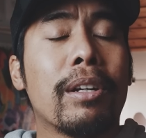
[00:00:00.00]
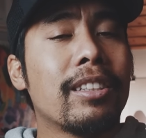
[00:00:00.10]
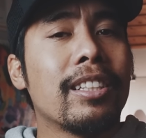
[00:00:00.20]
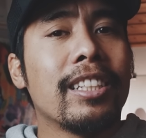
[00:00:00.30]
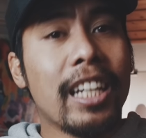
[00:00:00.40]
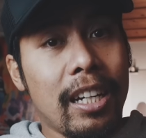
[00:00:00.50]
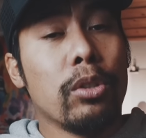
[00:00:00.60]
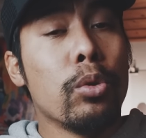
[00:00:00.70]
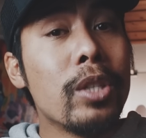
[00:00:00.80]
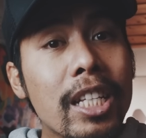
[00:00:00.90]
But yeah,
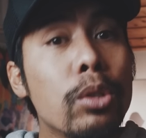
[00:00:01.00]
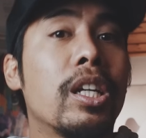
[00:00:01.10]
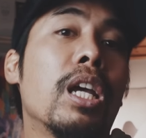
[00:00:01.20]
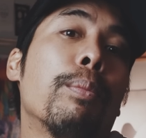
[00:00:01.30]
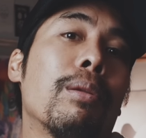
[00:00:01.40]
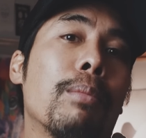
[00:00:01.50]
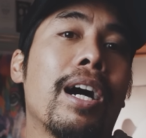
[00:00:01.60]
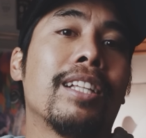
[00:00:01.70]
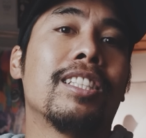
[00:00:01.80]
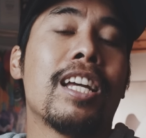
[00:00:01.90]
you need to keep in
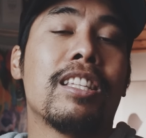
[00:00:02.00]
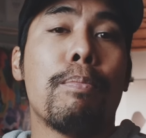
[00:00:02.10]
mind that